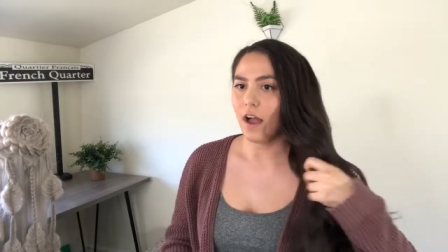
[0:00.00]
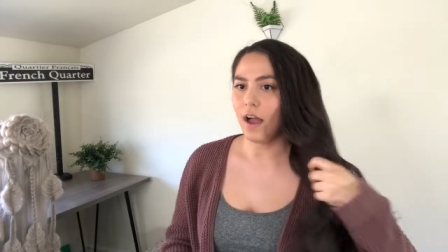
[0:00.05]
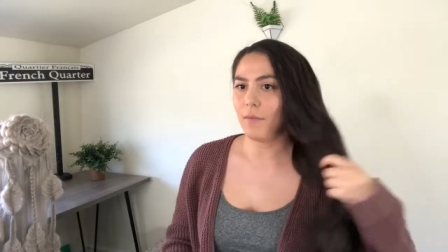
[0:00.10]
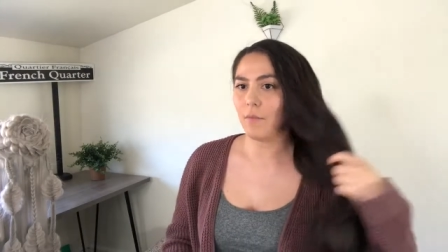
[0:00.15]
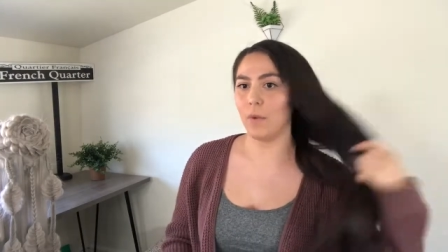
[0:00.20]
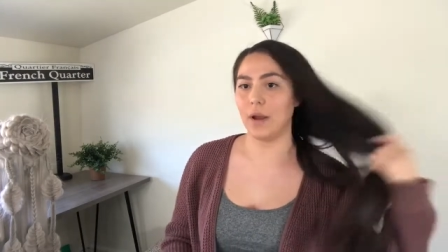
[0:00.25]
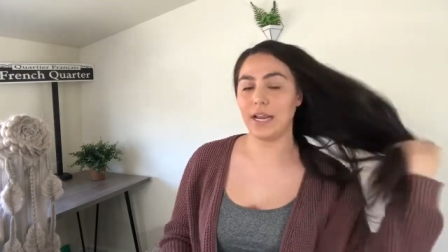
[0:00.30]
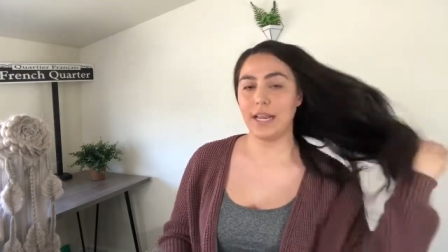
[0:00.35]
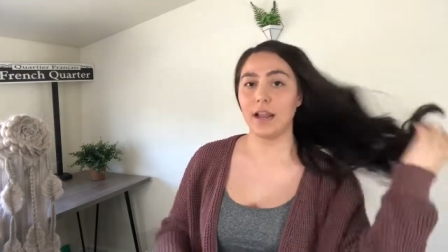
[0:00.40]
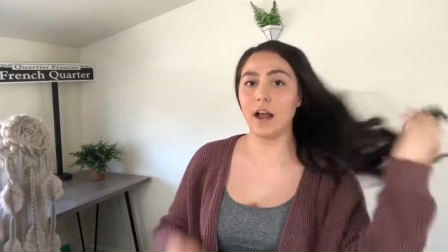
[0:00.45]

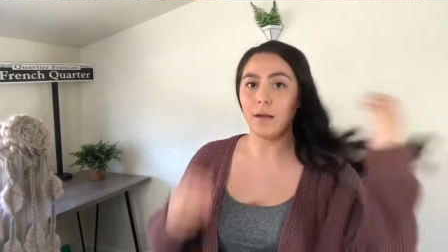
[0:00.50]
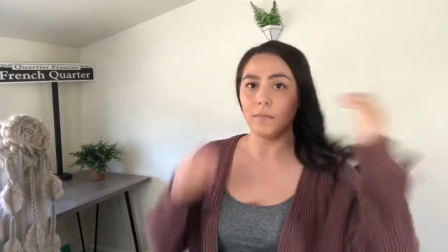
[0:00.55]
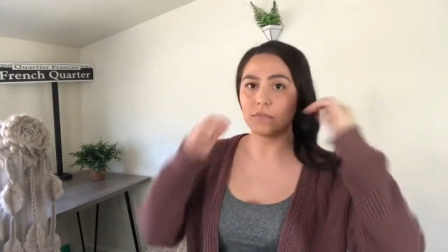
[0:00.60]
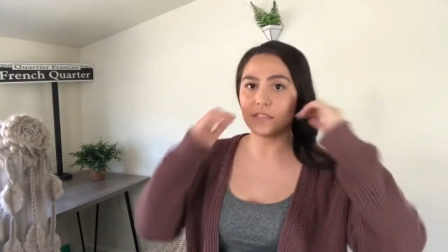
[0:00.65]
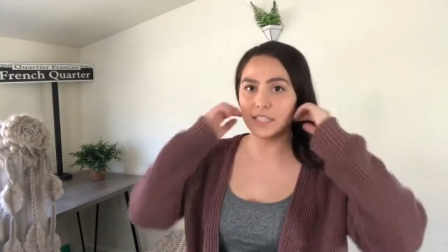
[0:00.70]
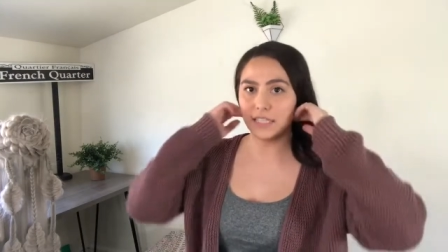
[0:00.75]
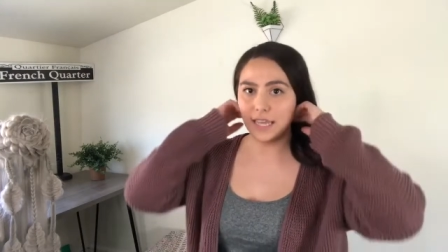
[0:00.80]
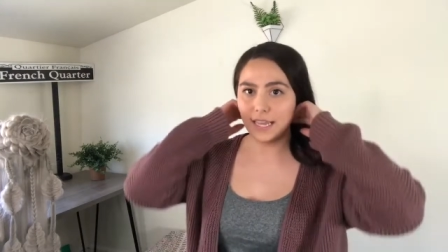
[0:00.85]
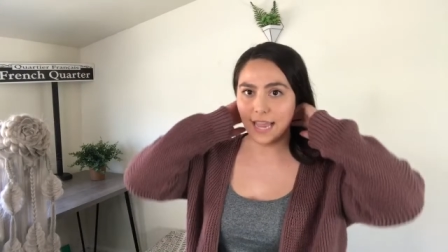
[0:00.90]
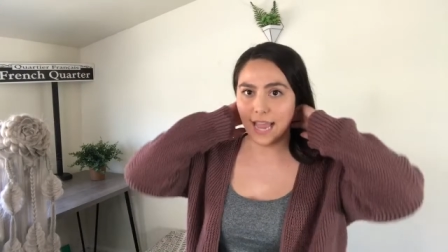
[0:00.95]
when it
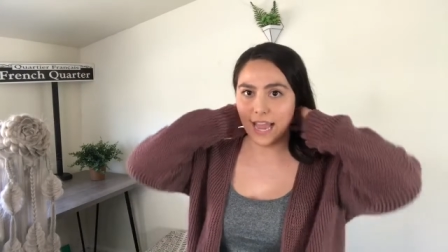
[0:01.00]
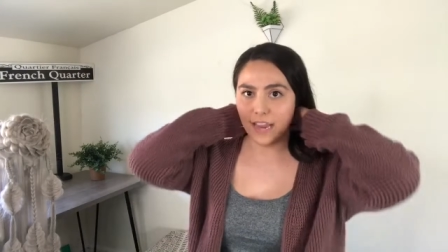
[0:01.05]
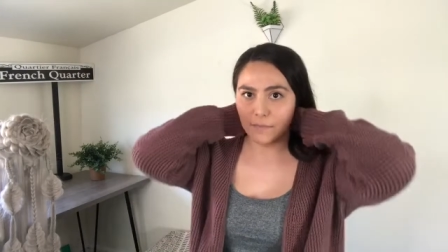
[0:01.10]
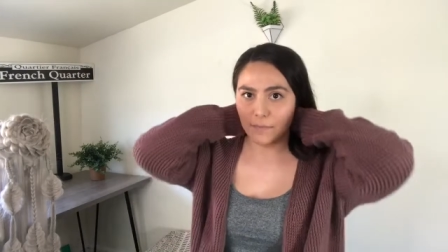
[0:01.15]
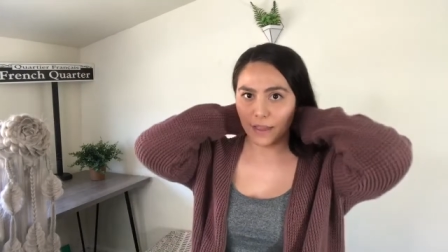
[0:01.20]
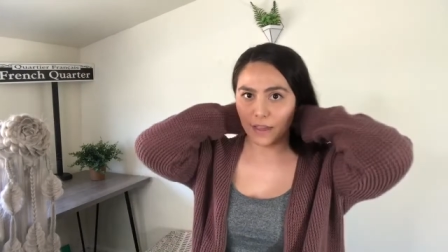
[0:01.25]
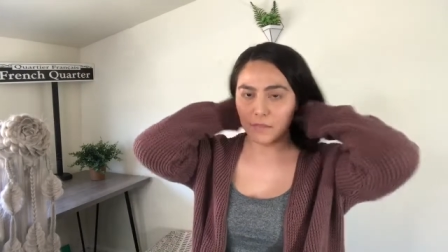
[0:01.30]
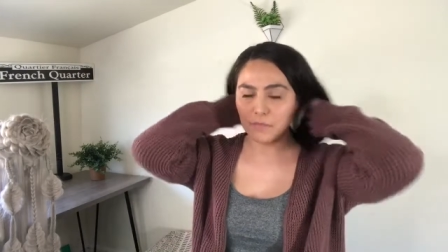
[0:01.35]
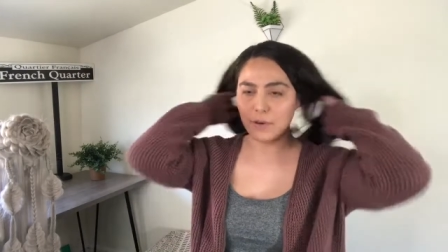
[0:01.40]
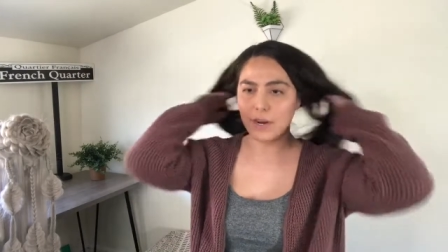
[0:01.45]
comes to like a
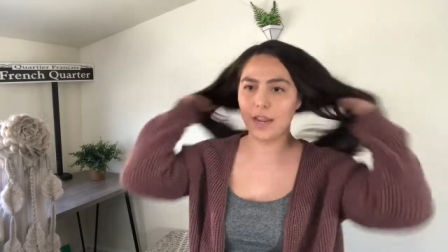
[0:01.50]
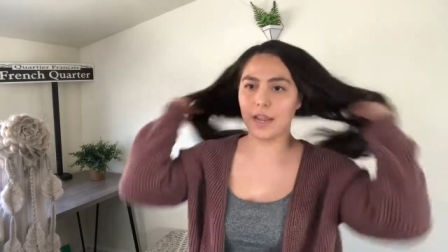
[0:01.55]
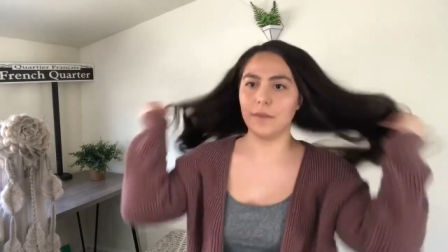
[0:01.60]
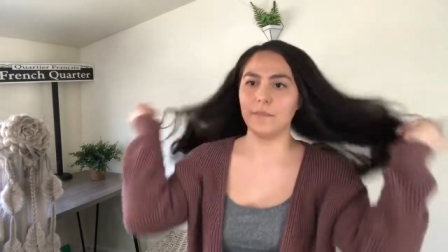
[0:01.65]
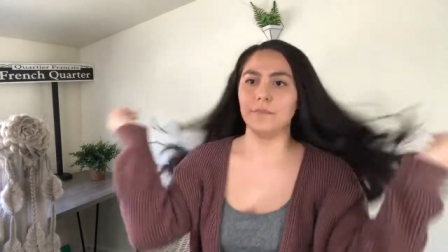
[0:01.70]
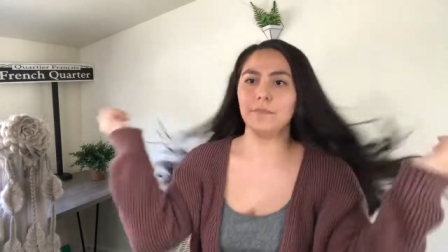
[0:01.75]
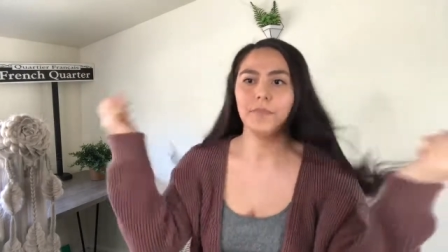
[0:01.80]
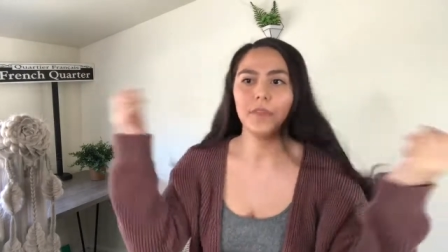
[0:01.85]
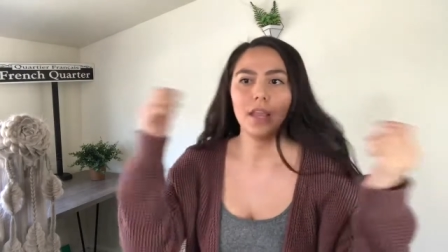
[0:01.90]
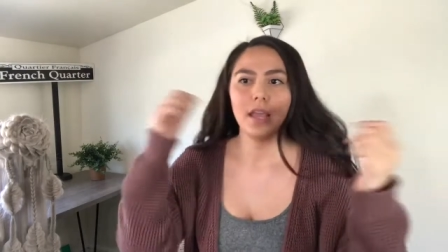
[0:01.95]
headband braid.